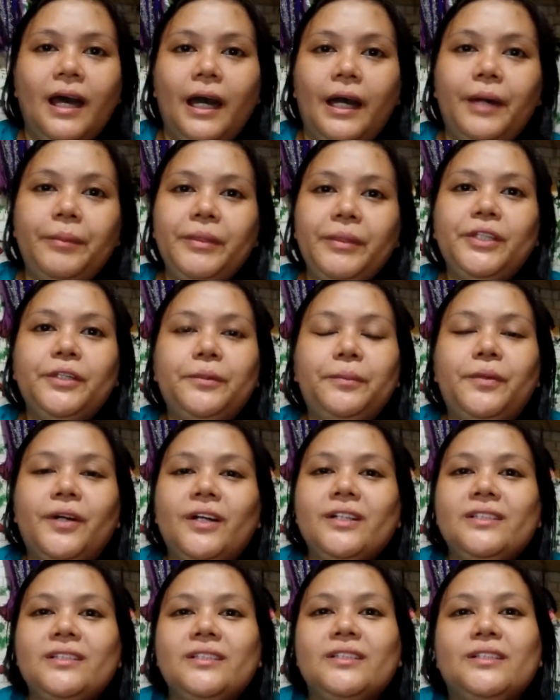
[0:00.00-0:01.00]
I'm in the
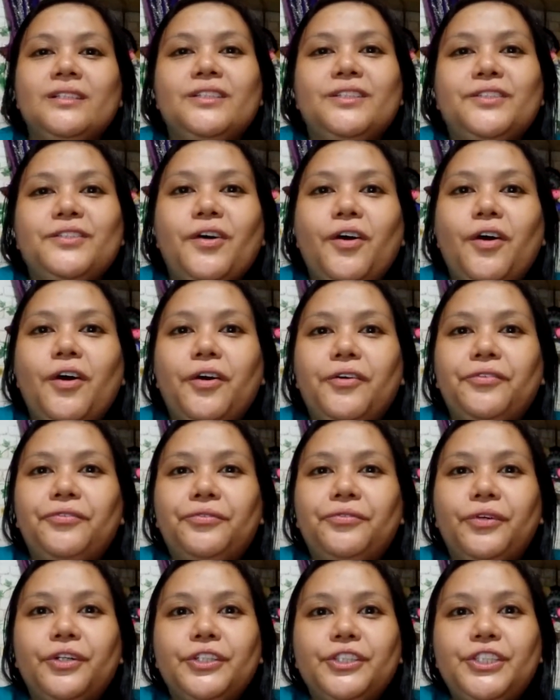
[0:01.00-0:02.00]
process
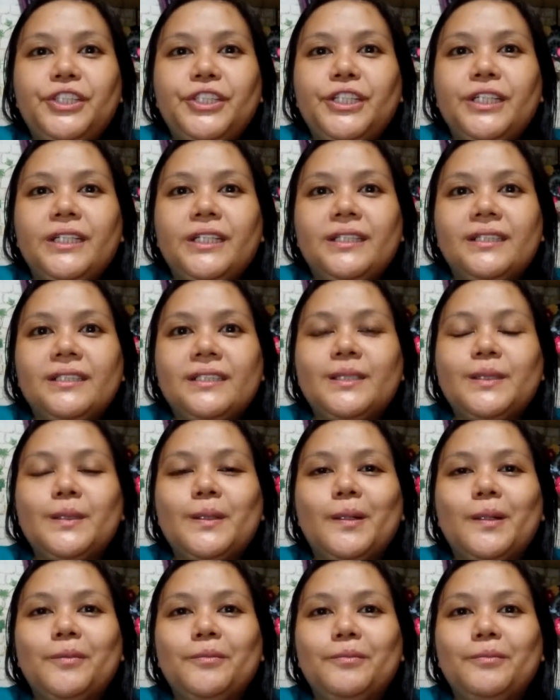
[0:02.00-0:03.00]
of watching
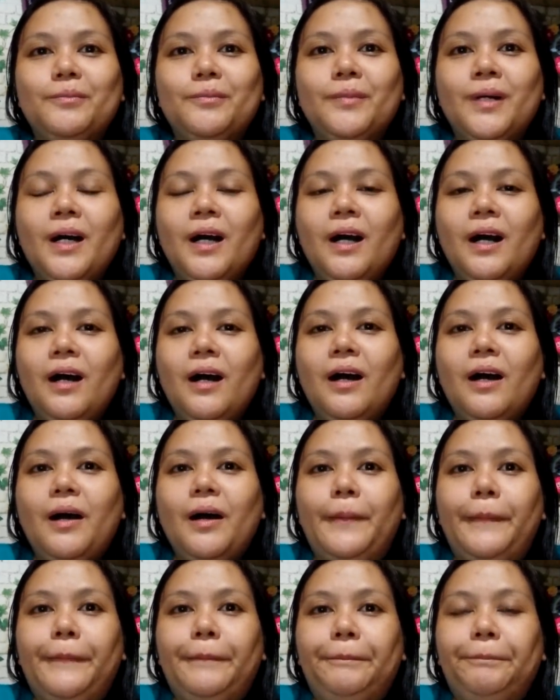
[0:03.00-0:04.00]
some
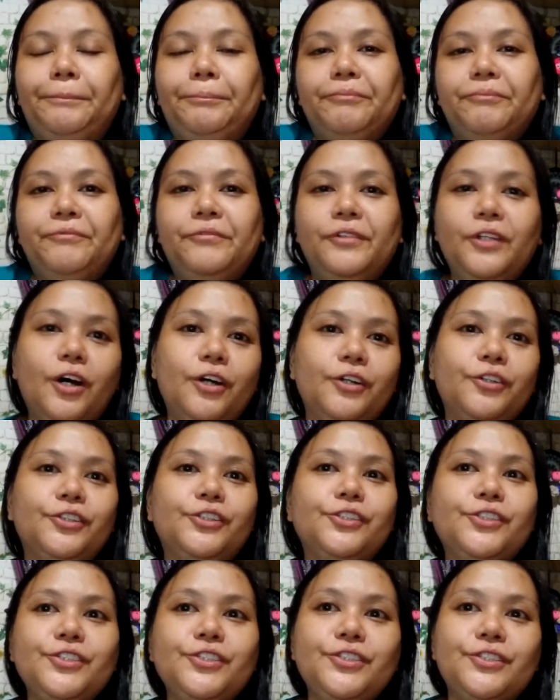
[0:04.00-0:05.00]

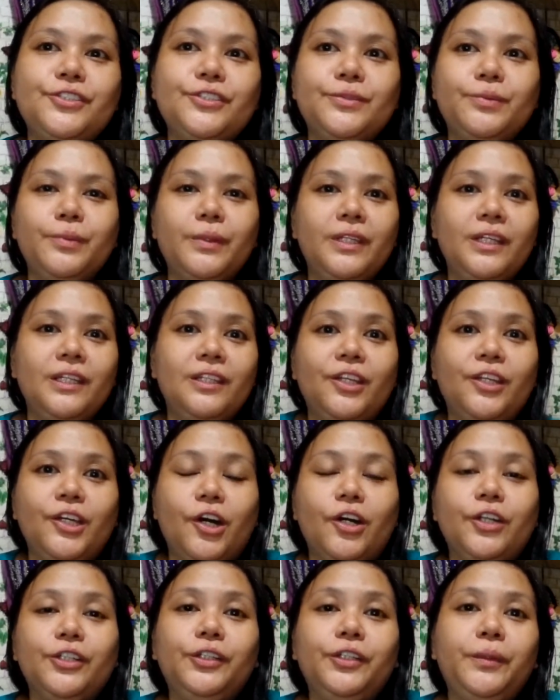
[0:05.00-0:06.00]
vloggers within the
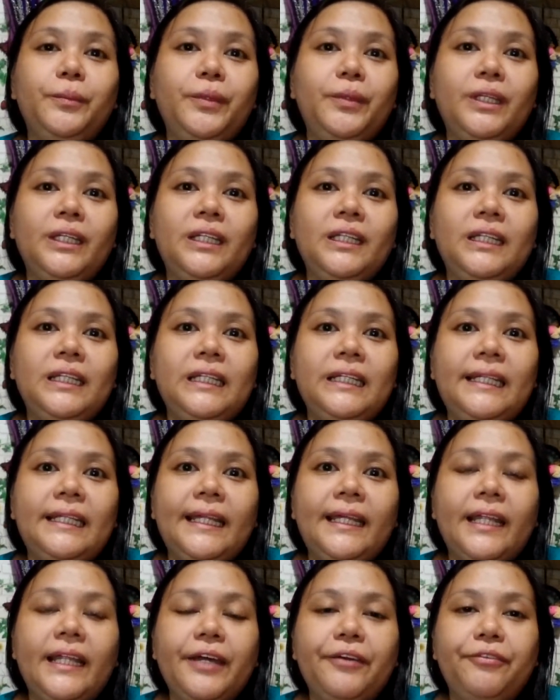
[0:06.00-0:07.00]
yarn community
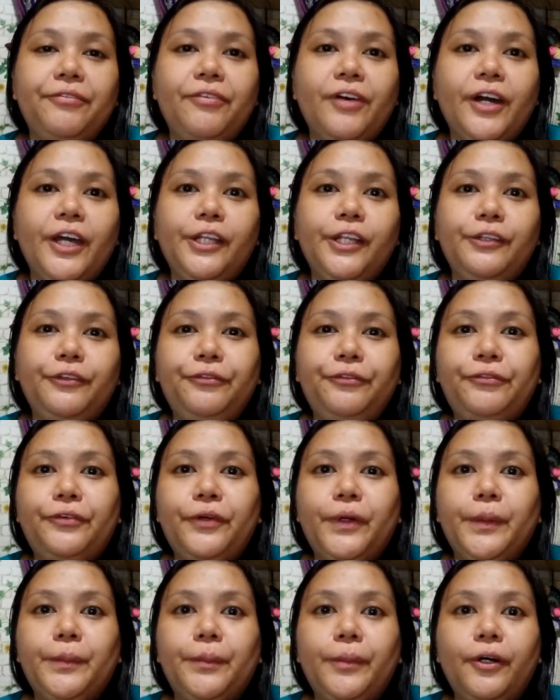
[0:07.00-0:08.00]
that I find
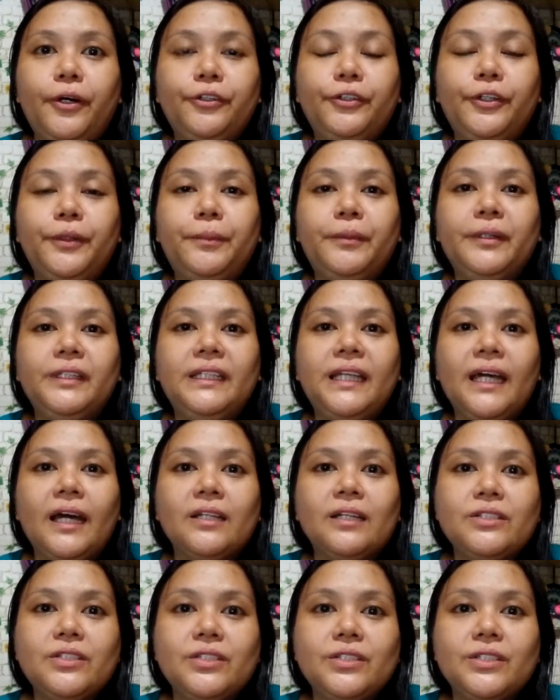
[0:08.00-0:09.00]
from other
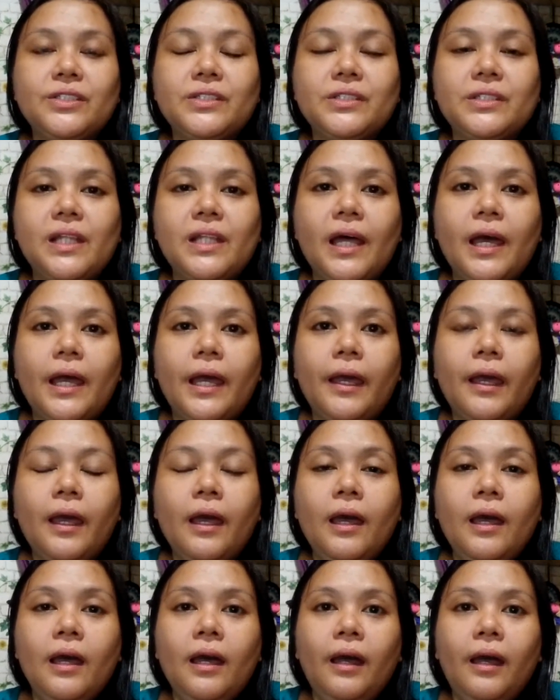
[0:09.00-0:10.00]
podcasters like
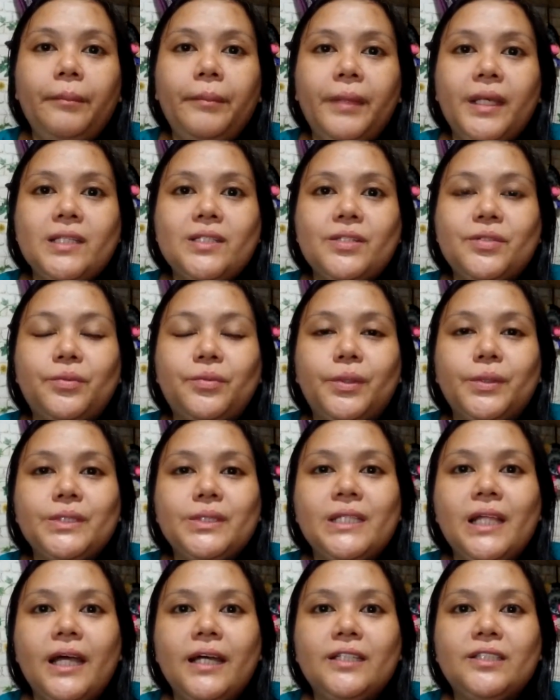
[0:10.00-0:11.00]
Miss Rose
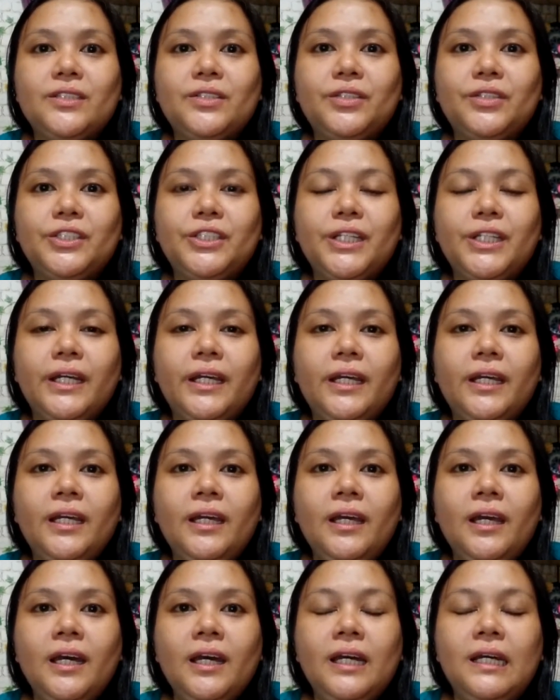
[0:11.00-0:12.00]
Likes
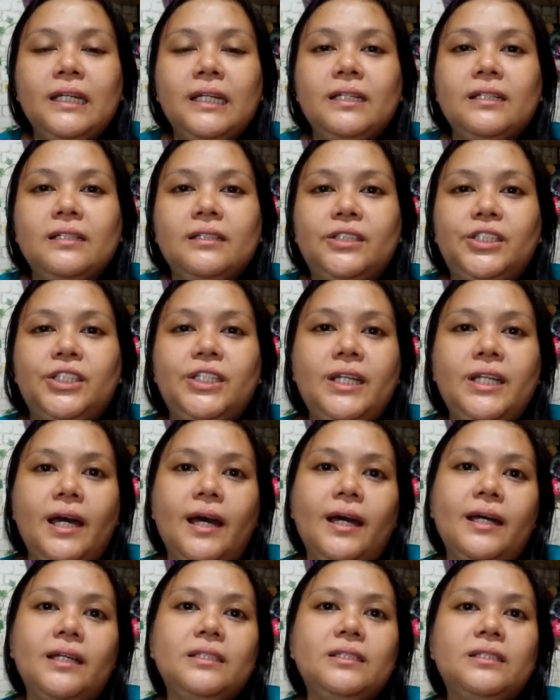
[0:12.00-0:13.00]
Crochet. She
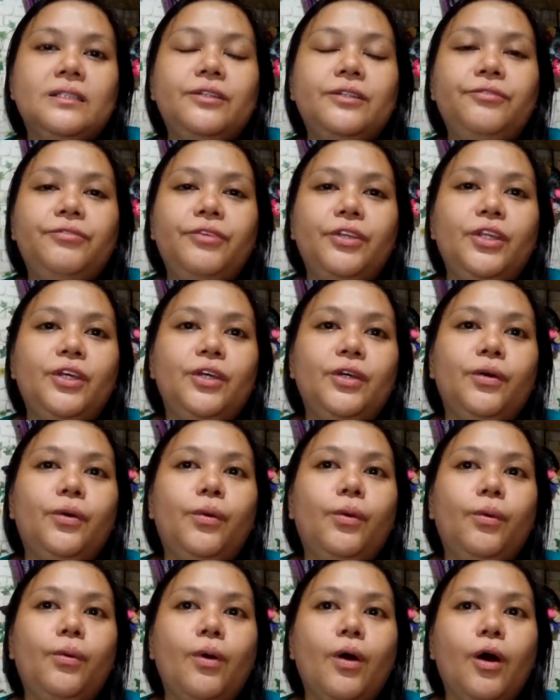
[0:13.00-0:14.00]
has a
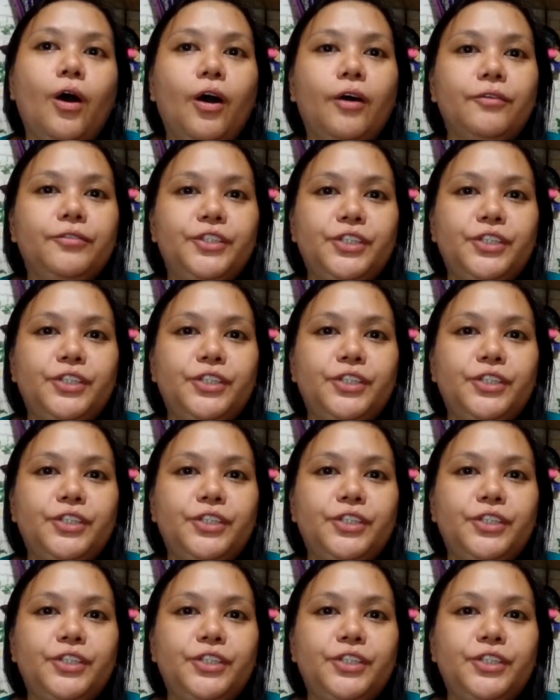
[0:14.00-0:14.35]
video of